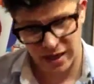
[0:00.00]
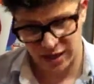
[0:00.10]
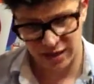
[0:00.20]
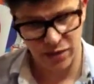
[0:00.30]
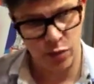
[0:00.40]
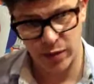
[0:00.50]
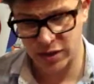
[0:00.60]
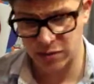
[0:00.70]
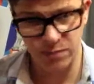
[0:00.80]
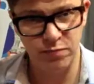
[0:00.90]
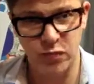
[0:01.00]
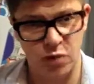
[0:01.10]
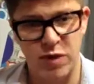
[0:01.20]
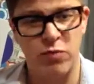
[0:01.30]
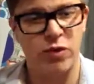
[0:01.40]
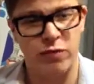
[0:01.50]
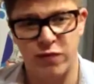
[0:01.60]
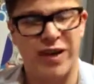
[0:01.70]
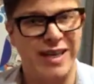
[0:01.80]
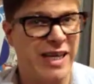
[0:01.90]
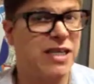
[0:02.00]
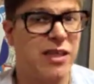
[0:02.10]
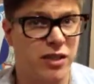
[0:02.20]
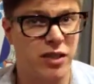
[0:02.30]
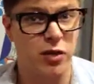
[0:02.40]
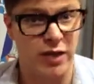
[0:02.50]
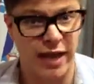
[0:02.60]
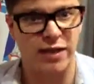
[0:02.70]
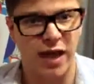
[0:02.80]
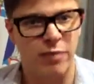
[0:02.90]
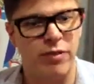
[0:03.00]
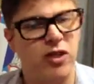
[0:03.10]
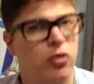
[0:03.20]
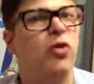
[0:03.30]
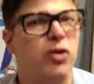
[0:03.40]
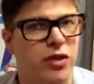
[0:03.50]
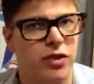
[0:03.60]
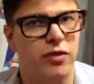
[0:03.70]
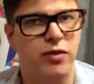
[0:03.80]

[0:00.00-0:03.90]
and something which people would find easy to use and be drawn to.